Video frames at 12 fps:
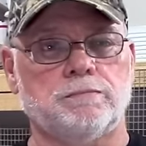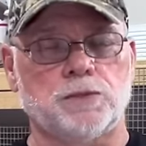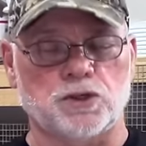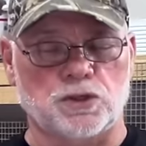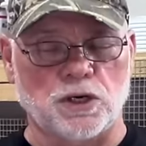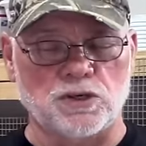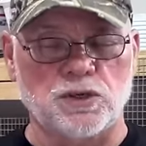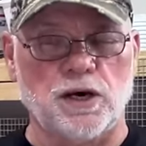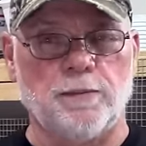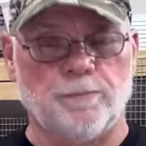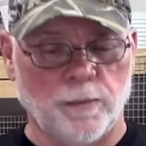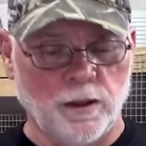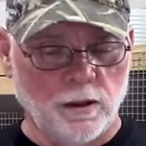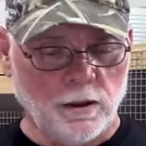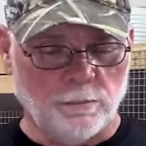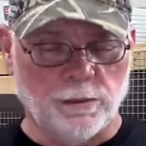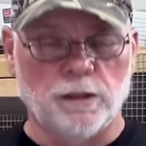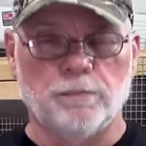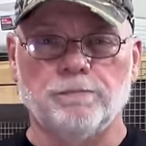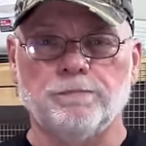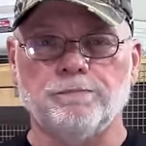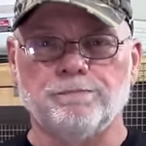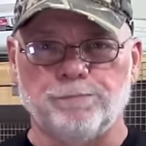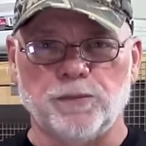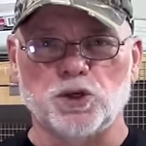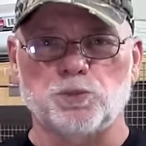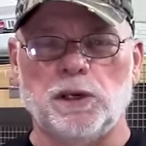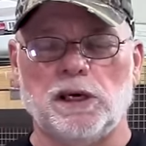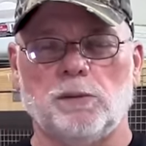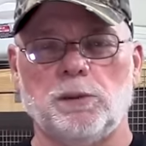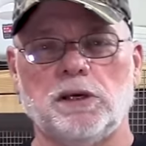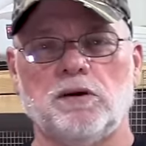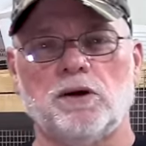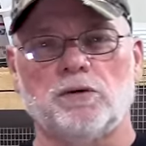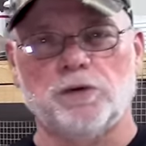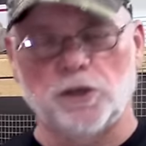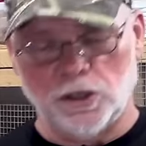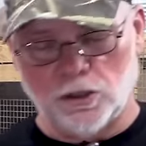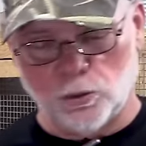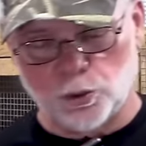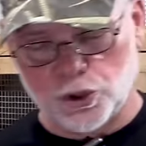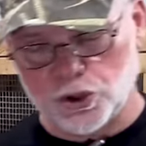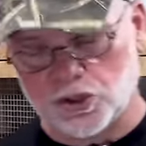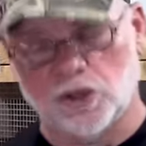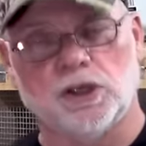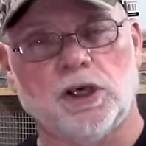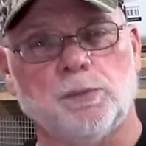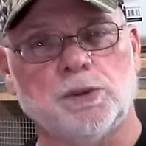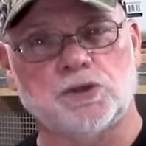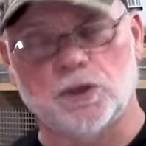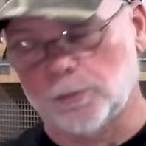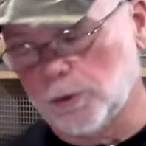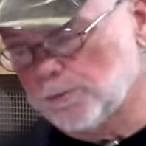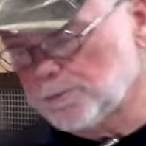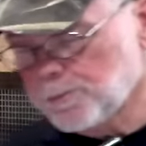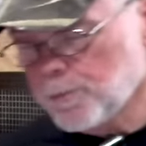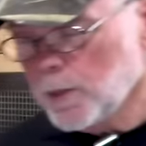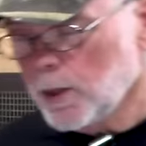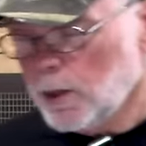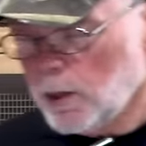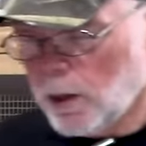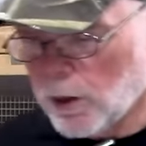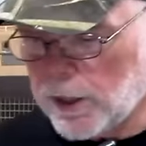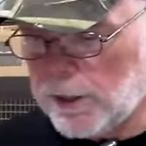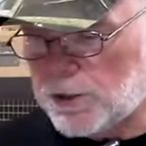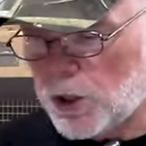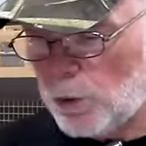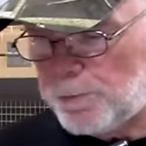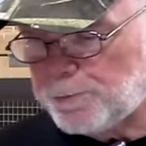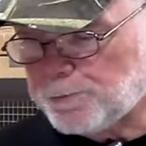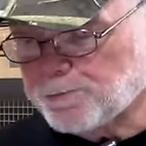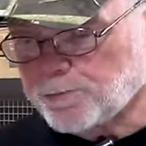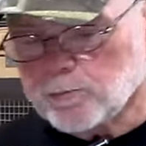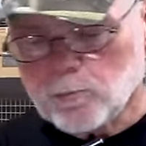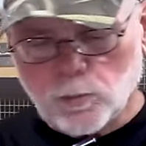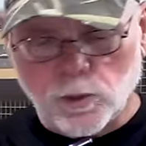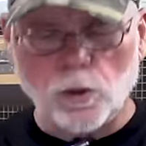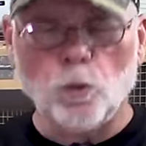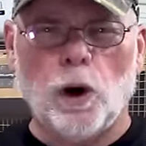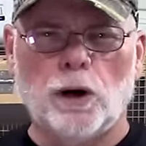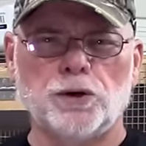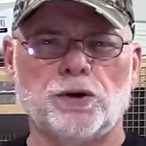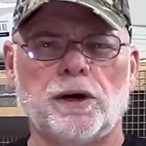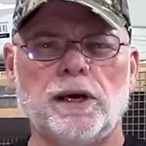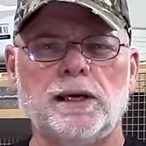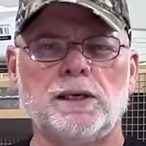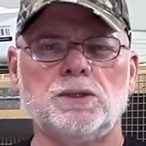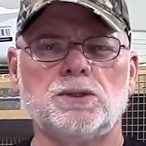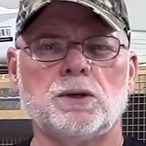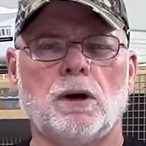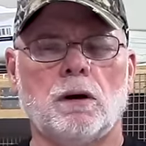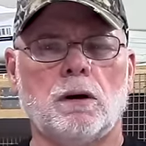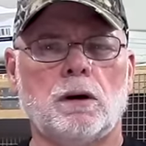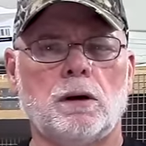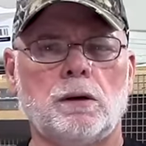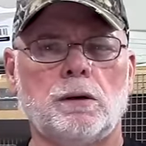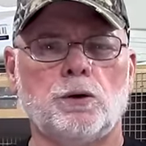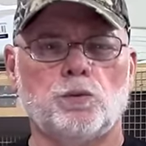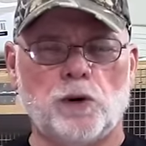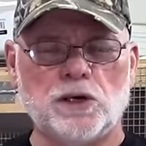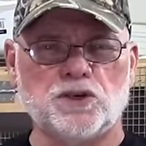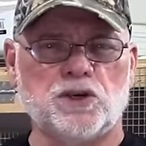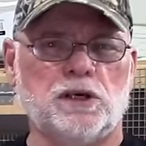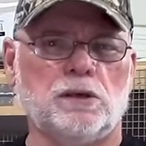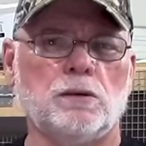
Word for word: discuss that, but this being a beginner video, we're just going to keep it simple. Okay, so while your eggs are resting